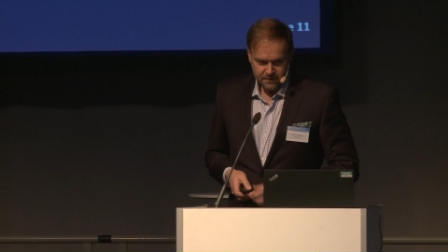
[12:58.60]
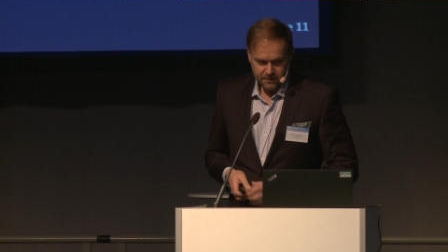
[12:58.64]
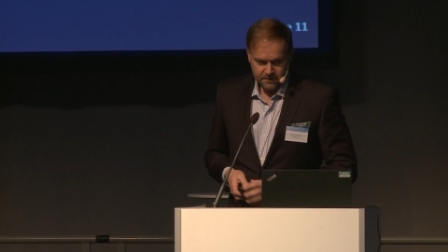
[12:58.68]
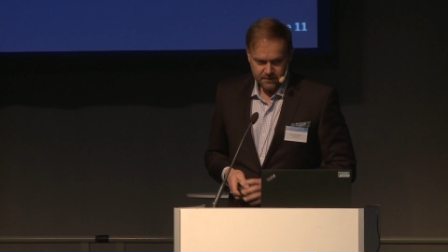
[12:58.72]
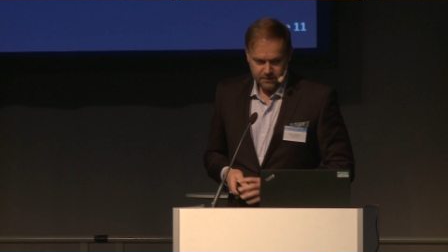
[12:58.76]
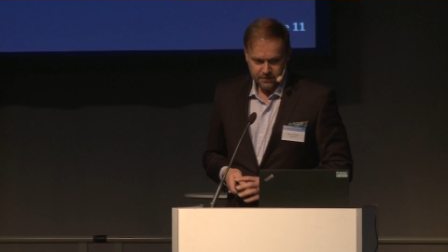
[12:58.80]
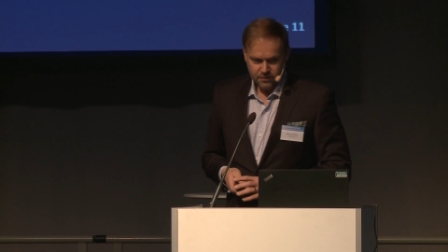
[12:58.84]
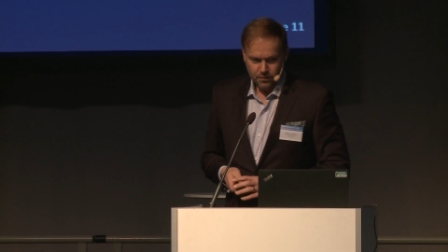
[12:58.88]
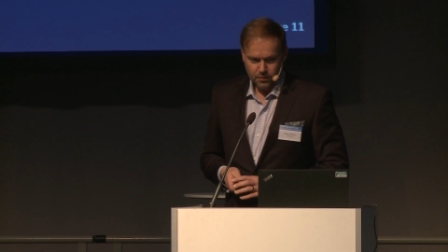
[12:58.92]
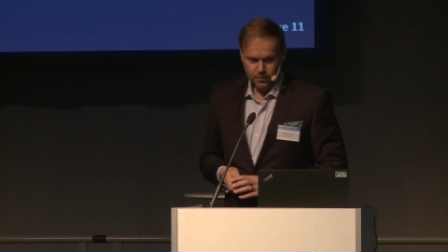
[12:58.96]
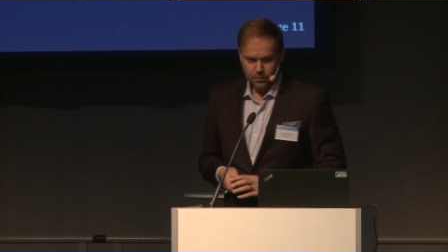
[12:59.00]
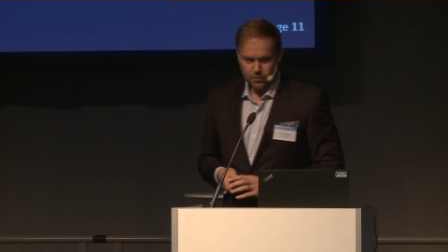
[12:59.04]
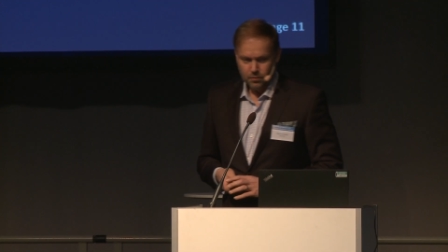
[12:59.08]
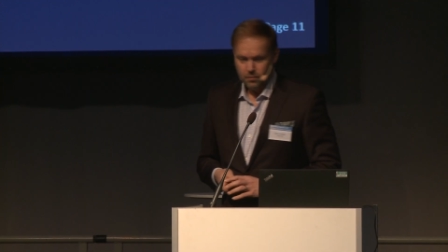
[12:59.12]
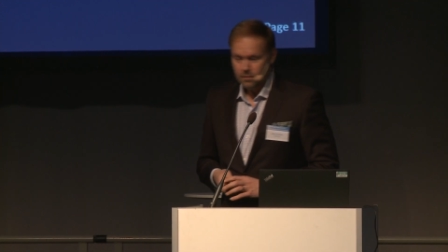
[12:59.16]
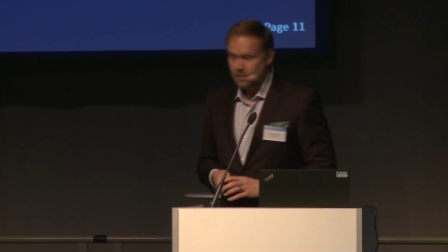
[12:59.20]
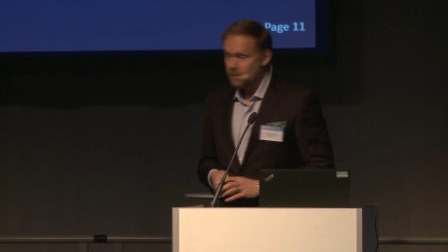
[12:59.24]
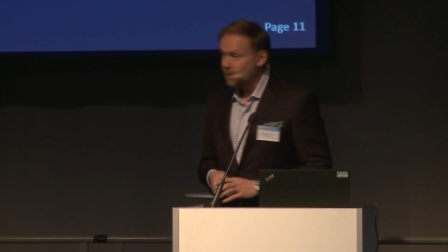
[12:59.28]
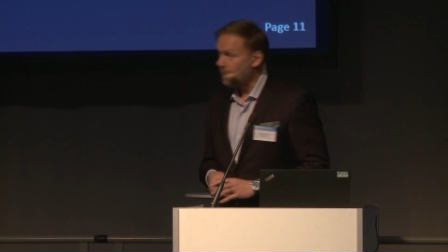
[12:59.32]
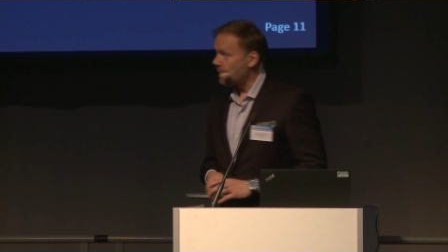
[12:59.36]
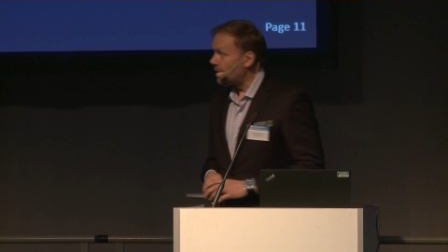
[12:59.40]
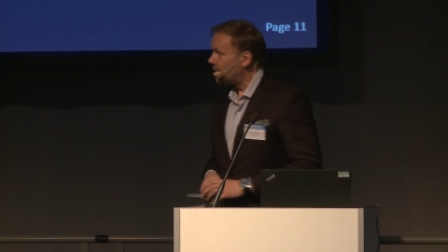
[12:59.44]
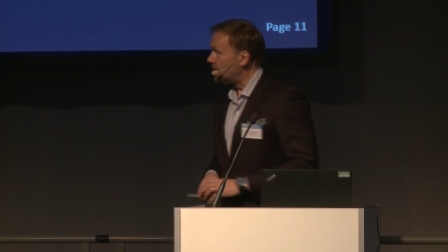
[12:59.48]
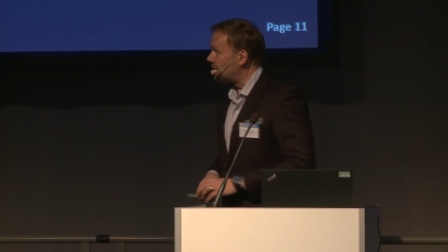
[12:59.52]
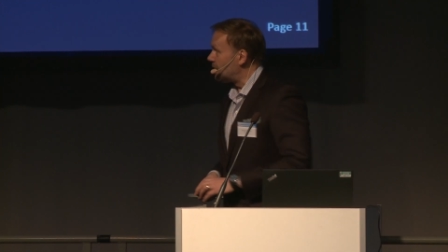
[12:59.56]
So
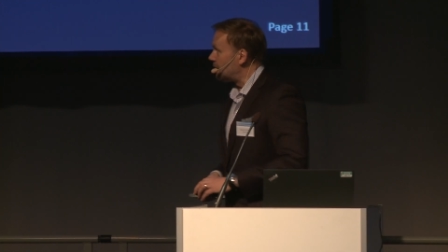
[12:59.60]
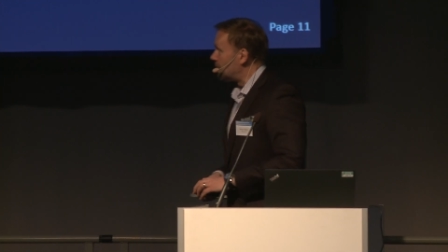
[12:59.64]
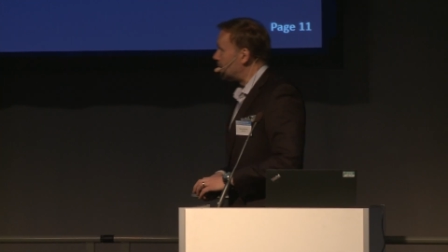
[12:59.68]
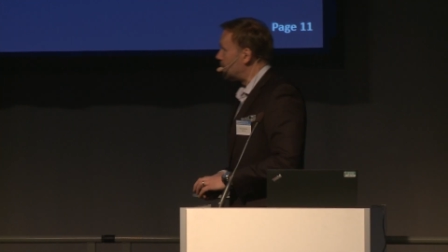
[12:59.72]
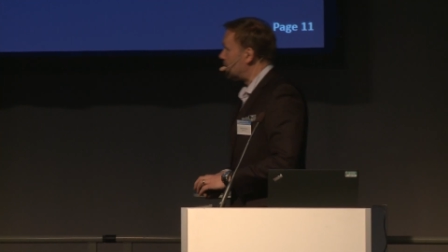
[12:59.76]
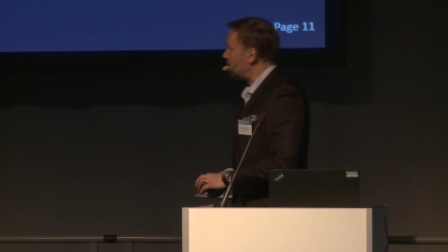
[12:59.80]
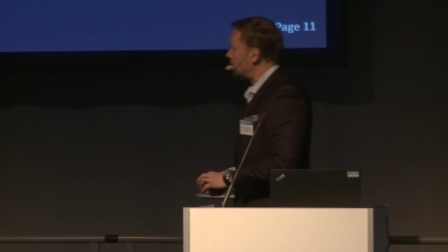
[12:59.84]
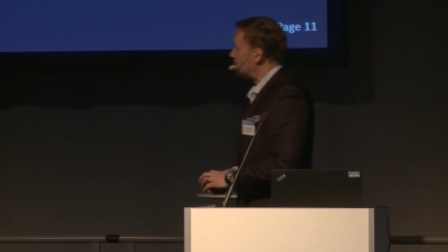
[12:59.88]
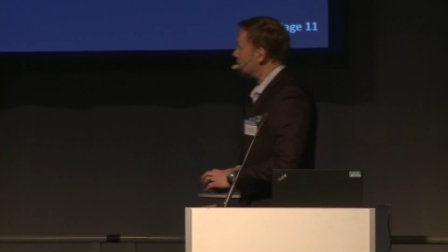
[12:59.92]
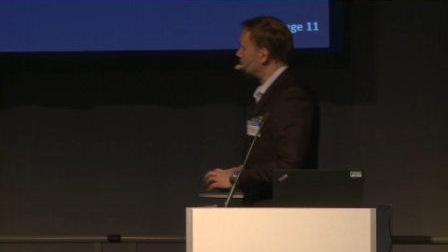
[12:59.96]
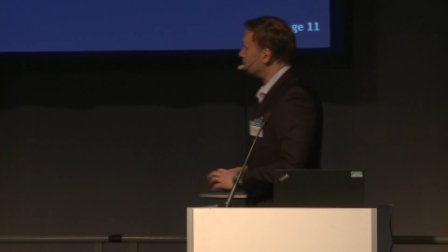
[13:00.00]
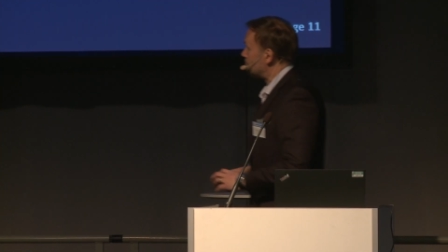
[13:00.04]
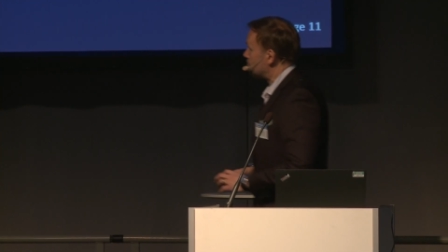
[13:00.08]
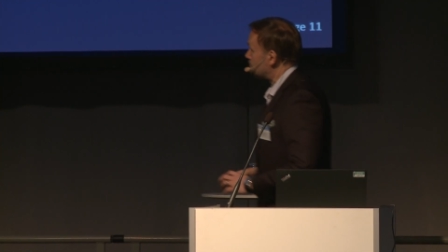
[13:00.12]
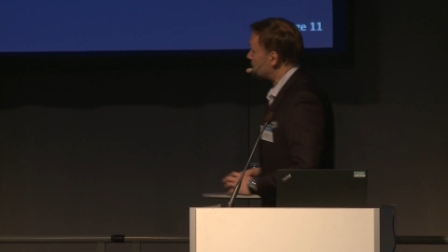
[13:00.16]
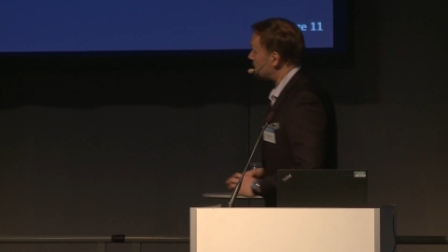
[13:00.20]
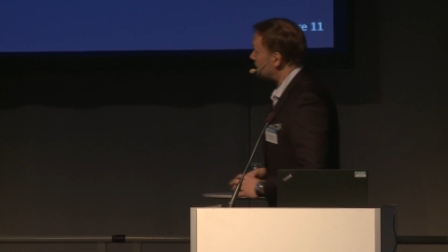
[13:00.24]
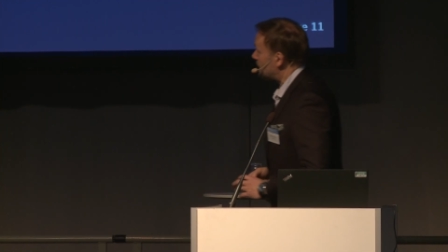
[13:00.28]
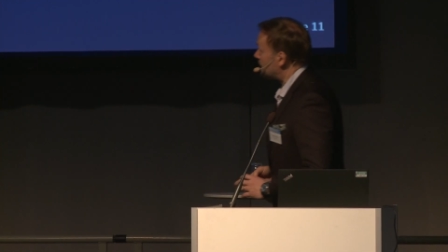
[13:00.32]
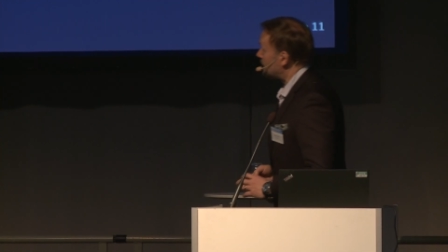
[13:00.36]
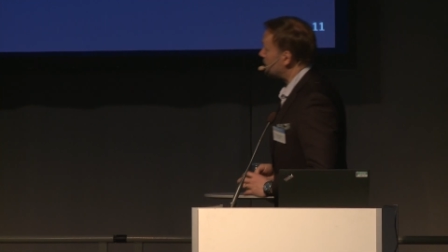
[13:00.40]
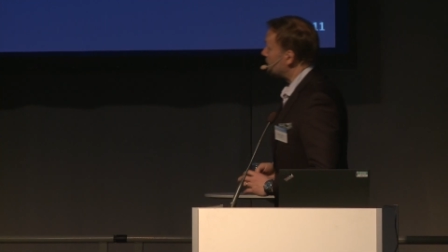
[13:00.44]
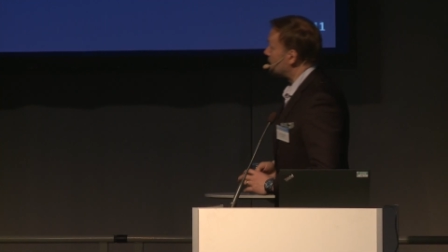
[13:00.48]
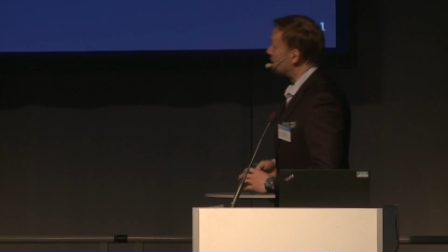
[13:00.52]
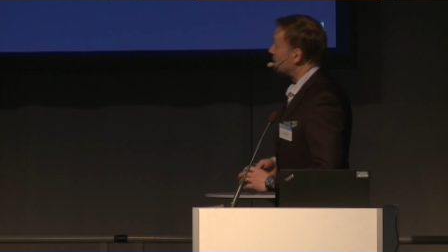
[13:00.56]
um,
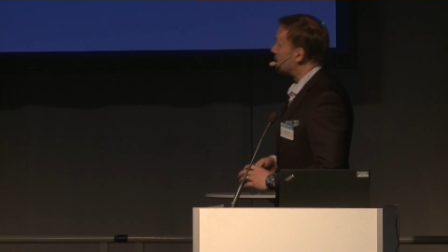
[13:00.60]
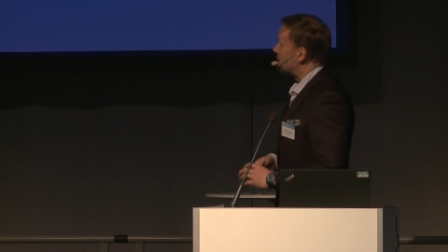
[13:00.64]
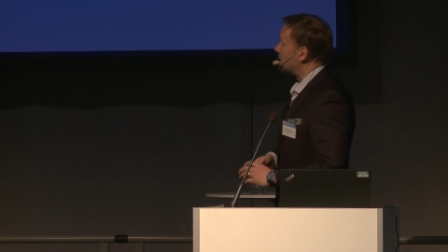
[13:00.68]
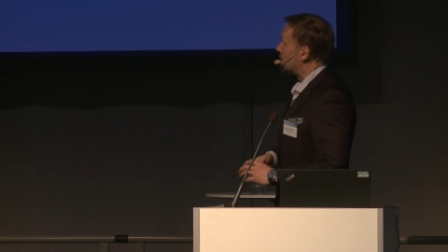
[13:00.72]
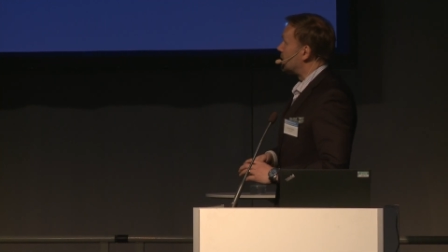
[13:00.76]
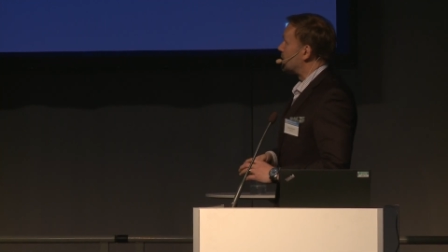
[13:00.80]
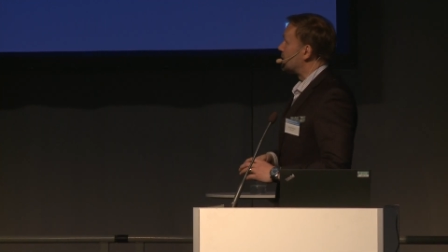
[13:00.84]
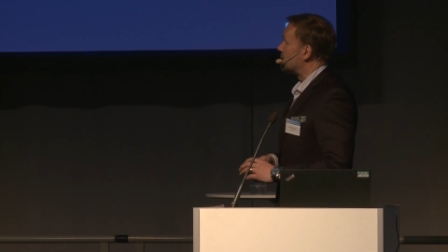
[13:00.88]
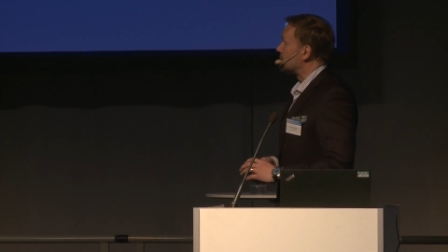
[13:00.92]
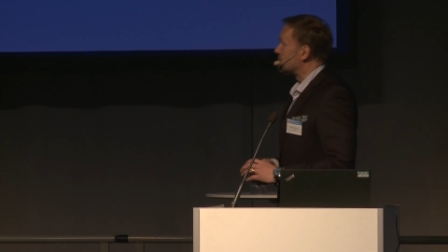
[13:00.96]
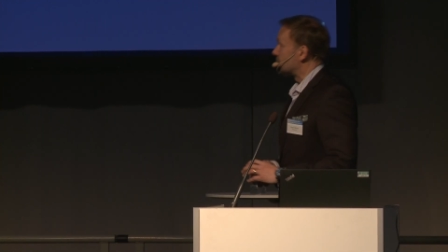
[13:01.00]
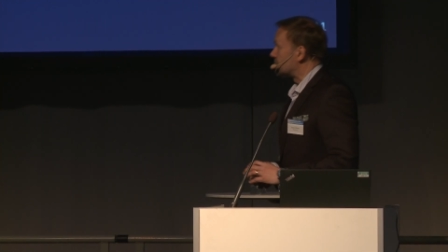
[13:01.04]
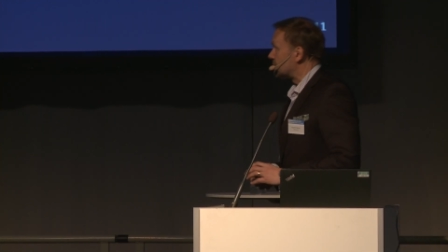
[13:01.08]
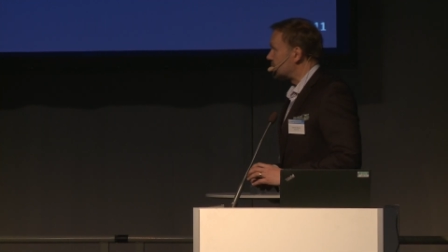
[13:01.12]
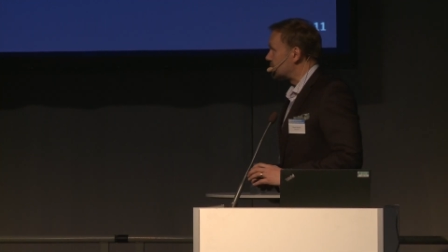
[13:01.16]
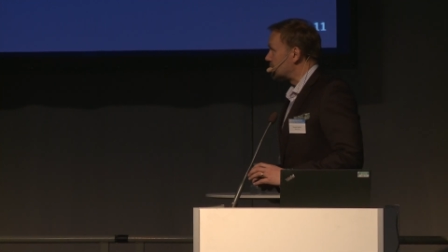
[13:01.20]
in the,